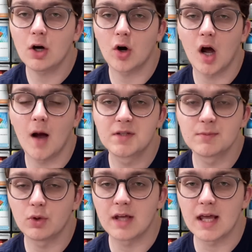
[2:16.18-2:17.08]
our
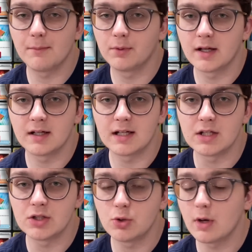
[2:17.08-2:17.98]
optimal game plan
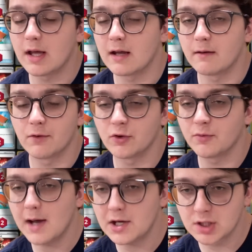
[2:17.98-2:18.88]
into a handful of
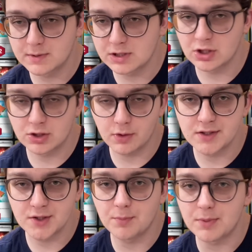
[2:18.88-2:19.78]
matchups is just going
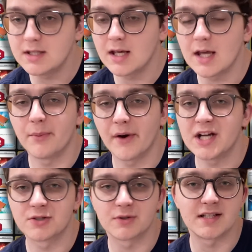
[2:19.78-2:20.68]
to be a
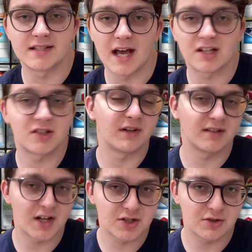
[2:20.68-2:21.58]
prize race deck, going
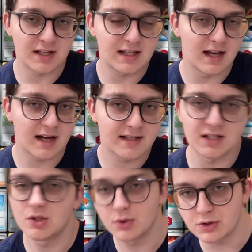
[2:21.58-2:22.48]
Luxray EX
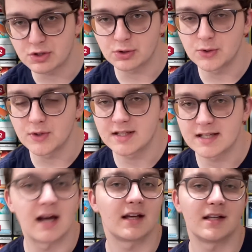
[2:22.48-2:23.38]
into Ursaluna
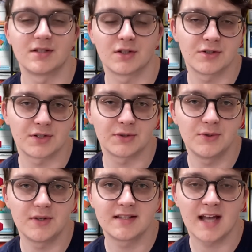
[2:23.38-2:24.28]
attack, into
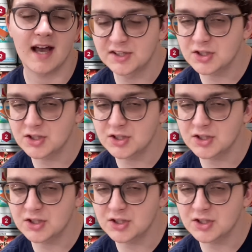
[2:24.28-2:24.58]
Ursaluna attack,